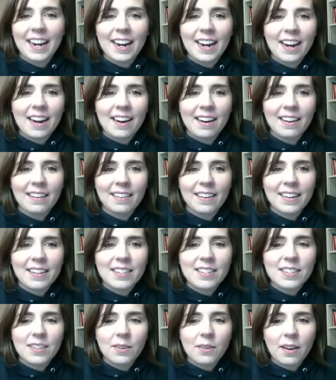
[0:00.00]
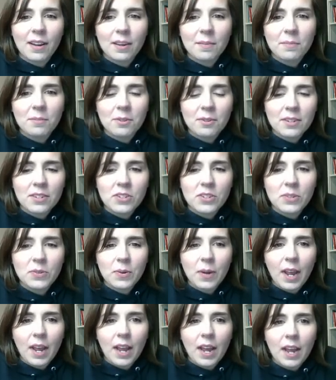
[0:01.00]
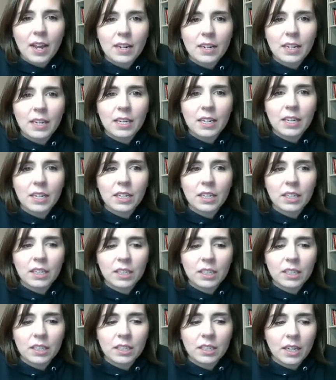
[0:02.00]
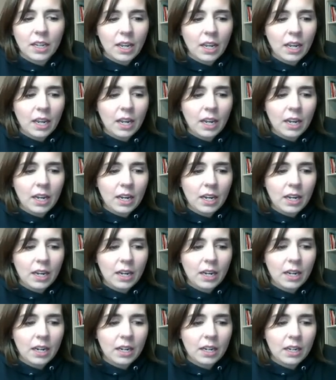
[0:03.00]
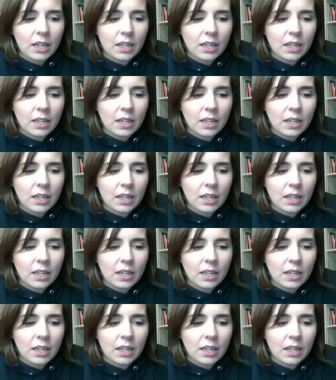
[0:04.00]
All right, so I'm going to add here a